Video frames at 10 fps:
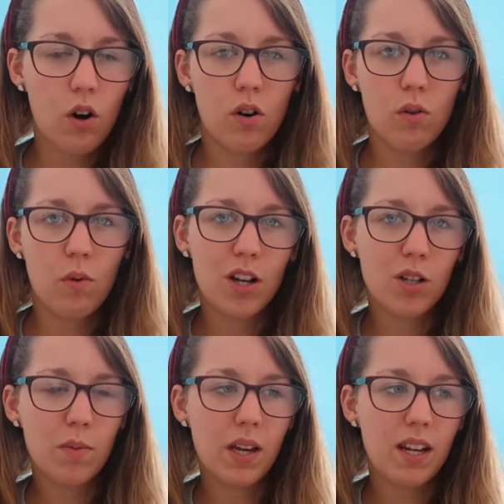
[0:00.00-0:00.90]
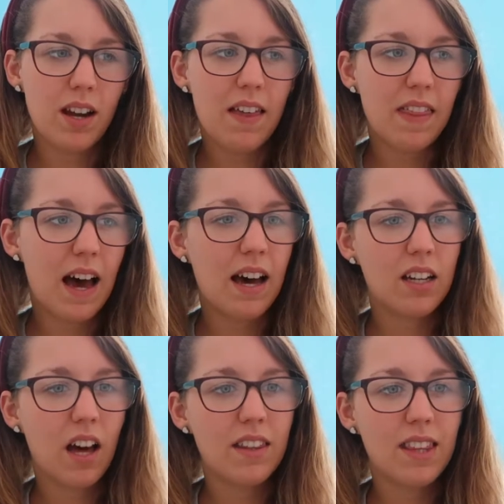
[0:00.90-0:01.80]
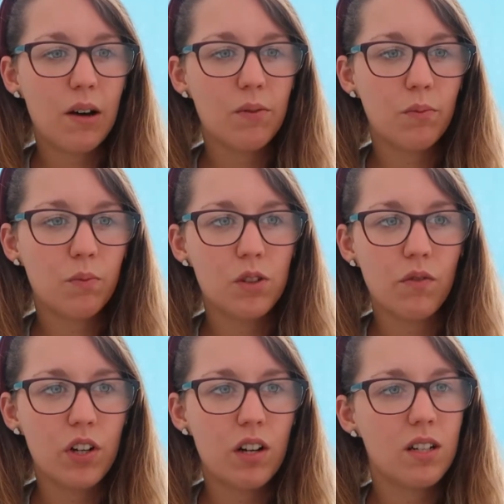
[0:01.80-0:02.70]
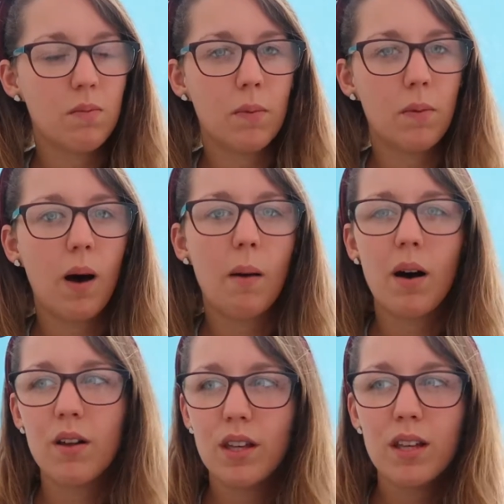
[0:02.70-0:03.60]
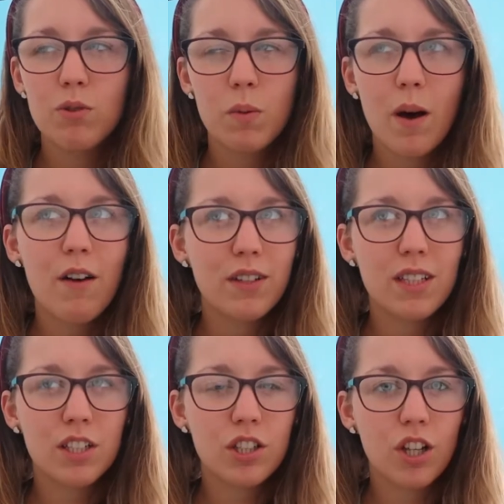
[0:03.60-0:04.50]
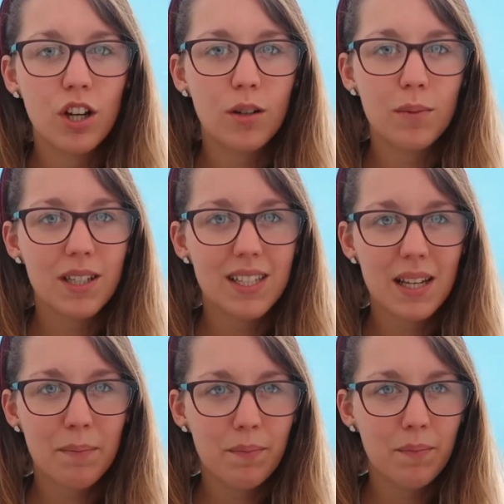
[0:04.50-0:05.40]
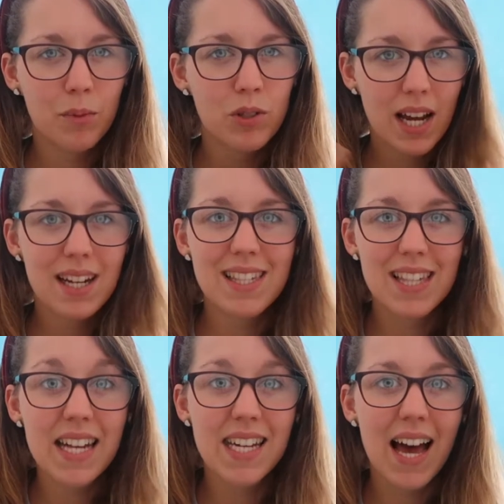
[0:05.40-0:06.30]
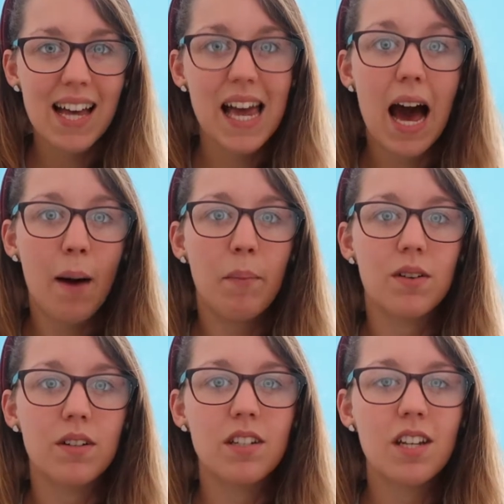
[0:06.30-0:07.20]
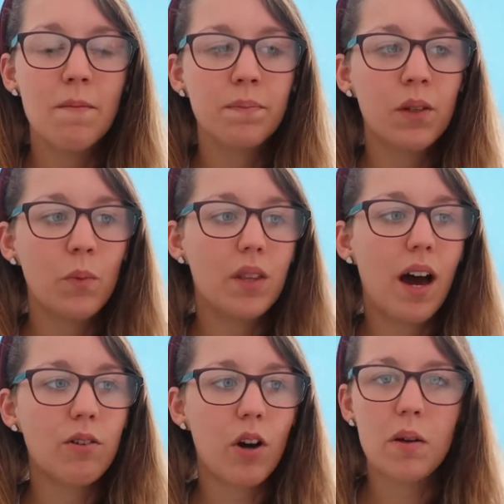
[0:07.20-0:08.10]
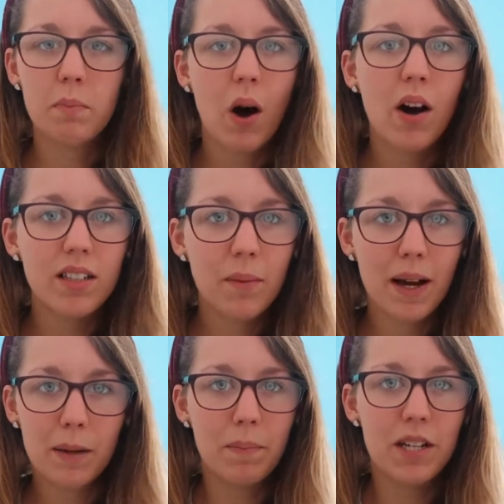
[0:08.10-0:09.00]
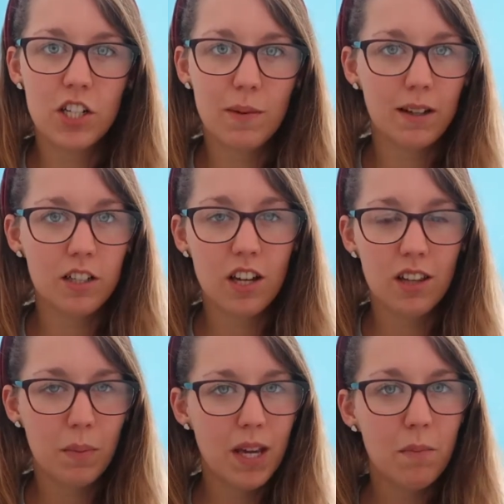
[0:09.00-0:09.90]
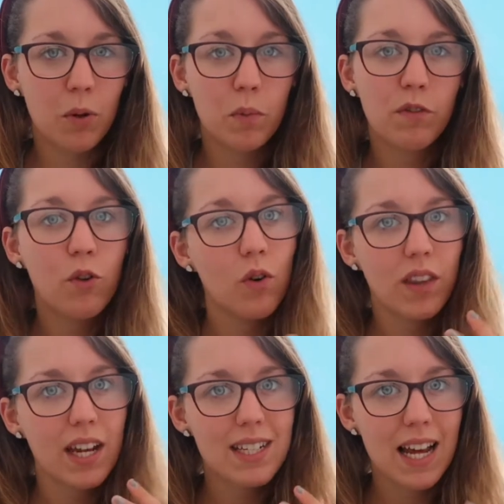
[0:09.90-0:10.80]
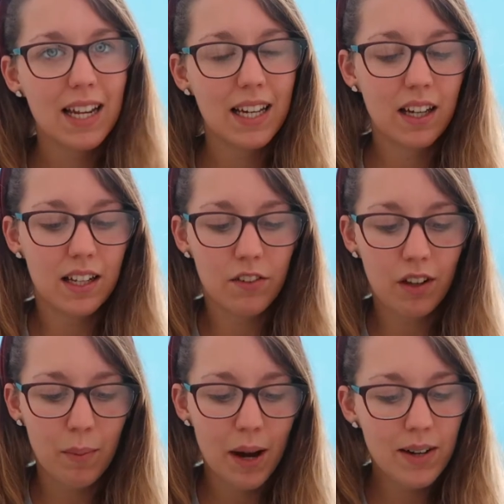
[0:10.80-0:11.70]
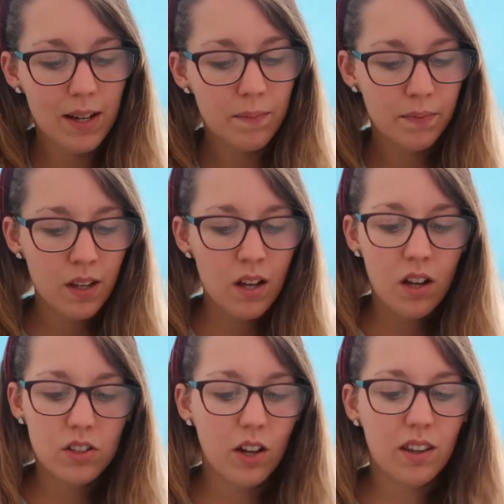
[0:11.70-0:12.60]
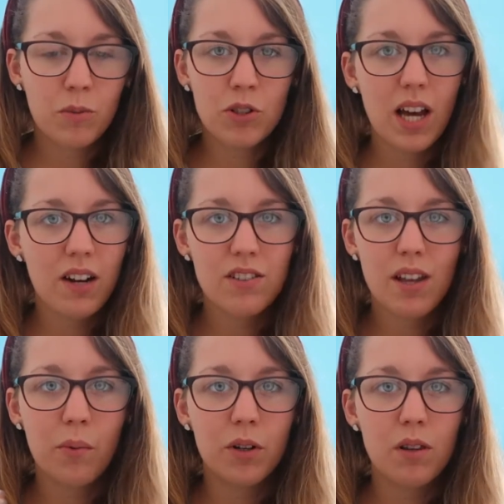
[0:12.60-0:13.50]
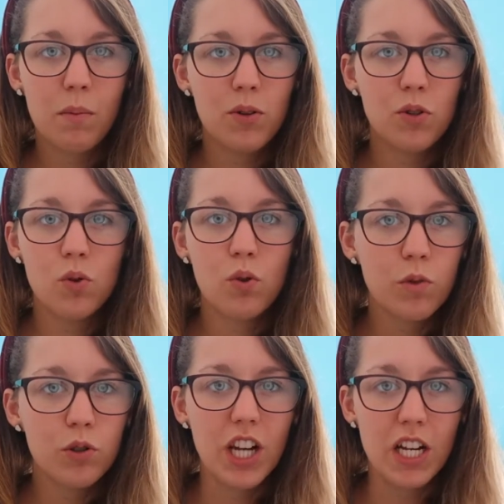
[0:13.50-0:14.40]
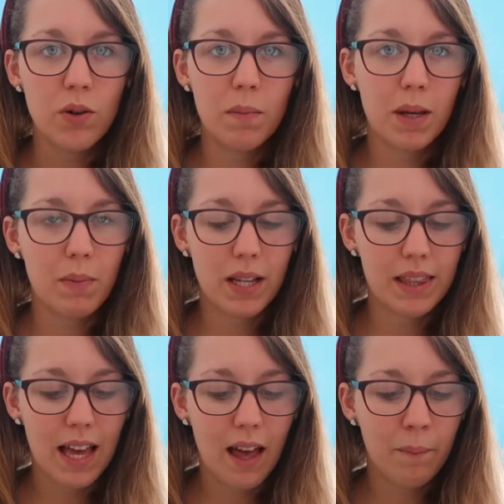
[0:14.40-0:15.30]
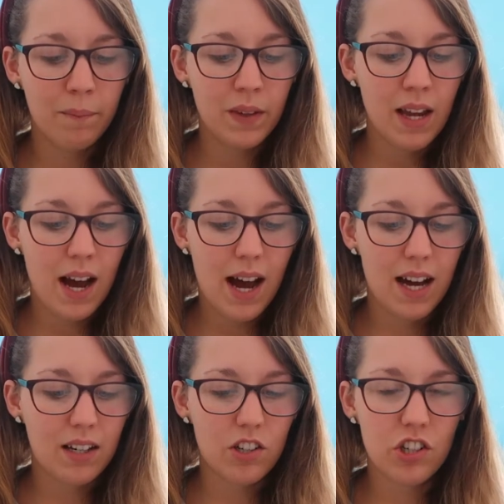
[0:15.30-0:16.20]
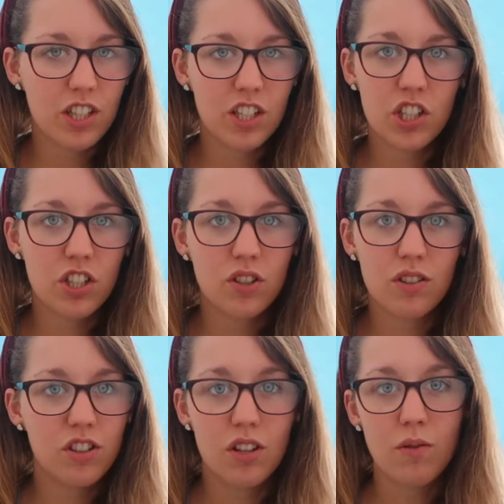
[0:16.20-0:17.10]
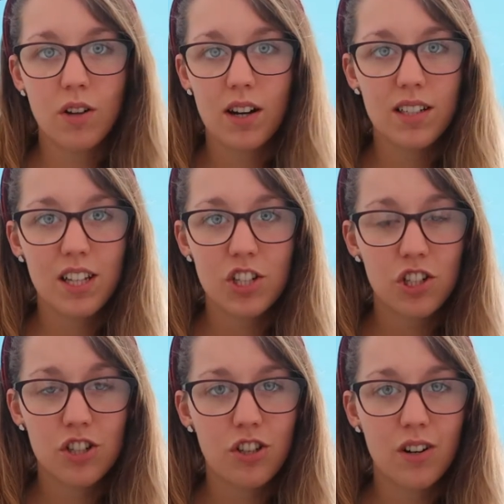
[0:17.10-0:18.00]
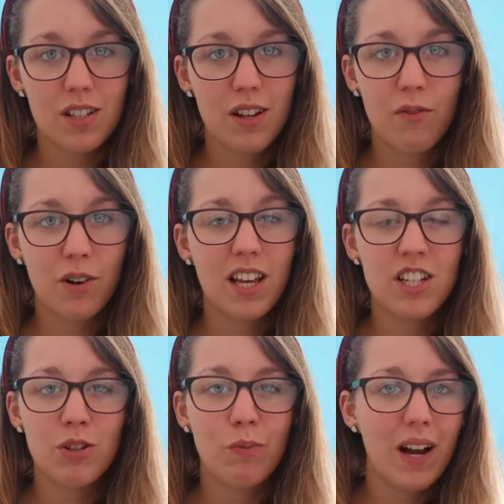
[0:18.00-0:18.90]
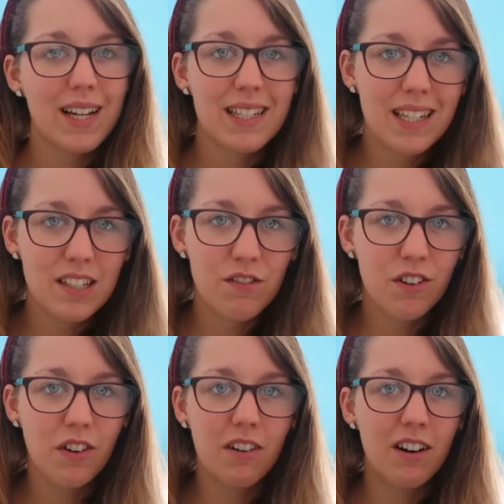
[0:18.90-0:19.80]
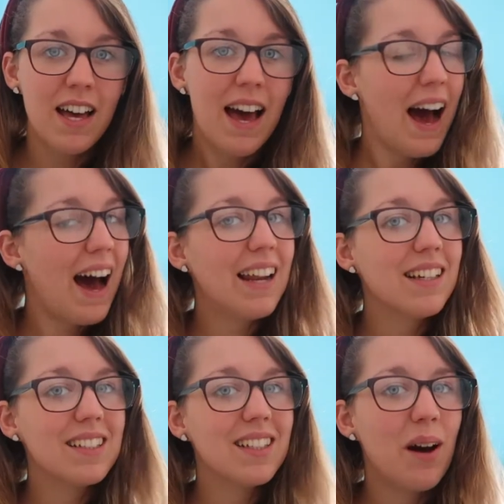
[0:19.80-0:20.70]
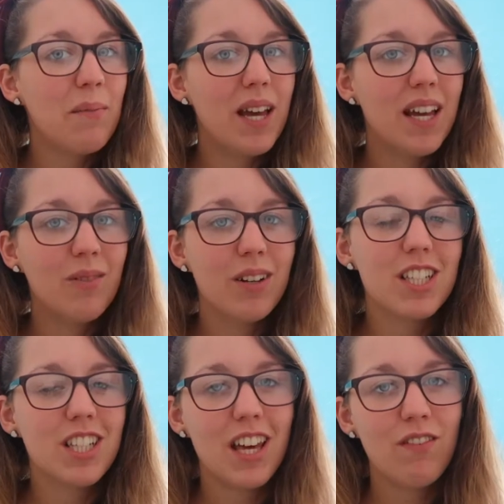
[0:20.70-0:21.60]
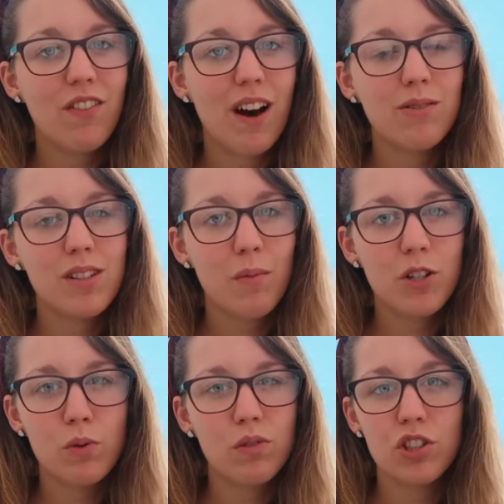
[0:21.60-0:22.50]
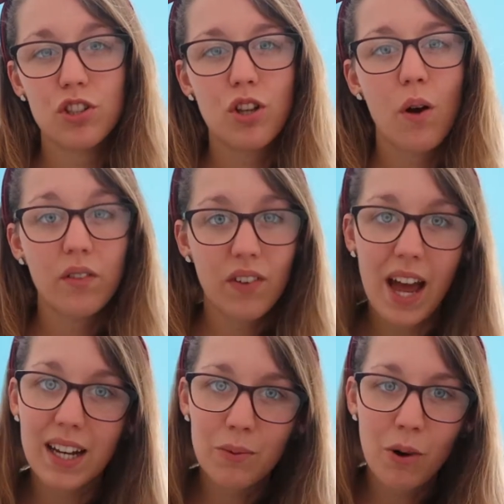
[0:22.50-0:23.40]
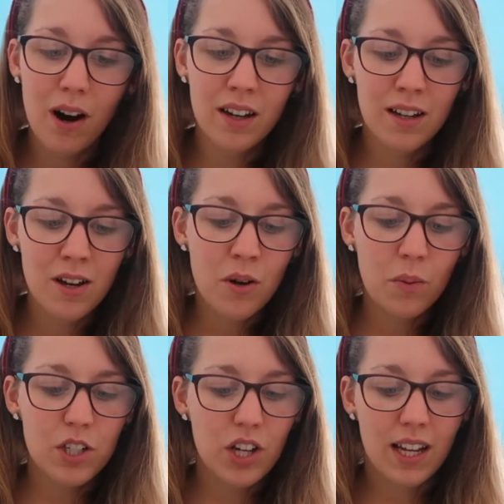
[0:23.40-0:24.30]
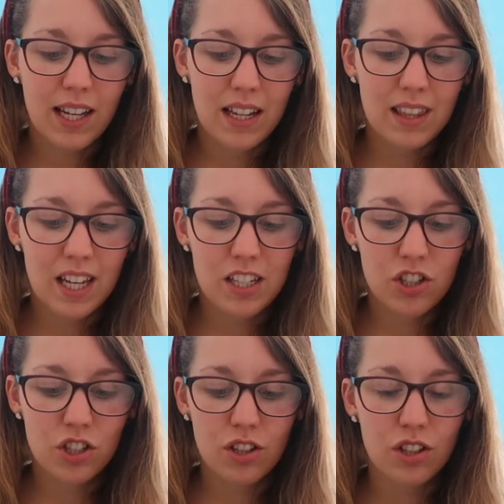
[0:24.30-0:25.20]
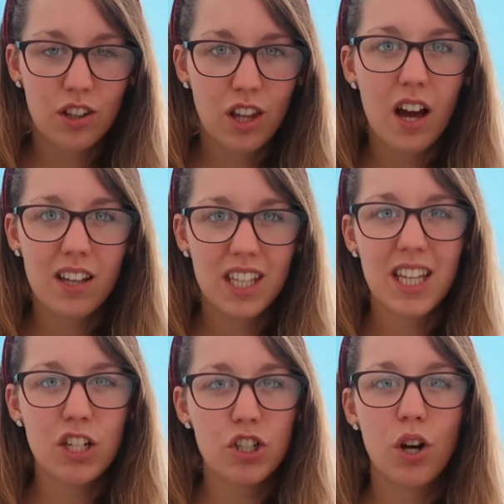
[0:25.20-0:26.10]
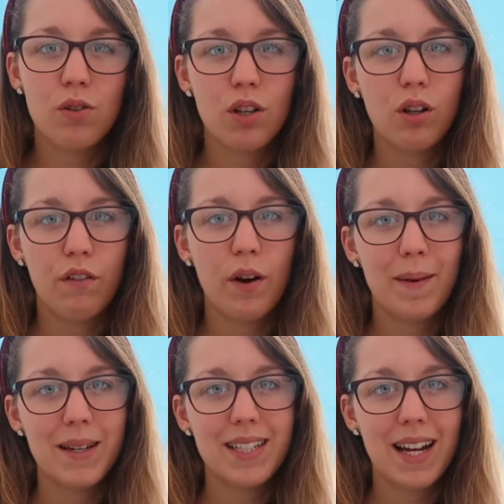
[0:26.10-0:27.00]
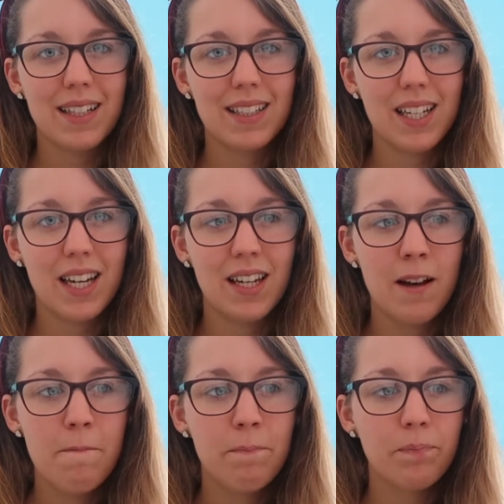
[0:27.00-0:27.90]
oh why are you being like that and like that wasn't very nice blah blah blah but I think it was a perfect thing to do because Montana said it as it happened without going behind her back and bitching about it to other people before then telling Olivia about it so I think Montana is like one of the most normal genuine people in there and I just think she's so nice like she's just so nice to everyone and she waited for Alex to come in when she then found someone she wasn't just going for anyone which I again think she, like I think that shows a lot of her personality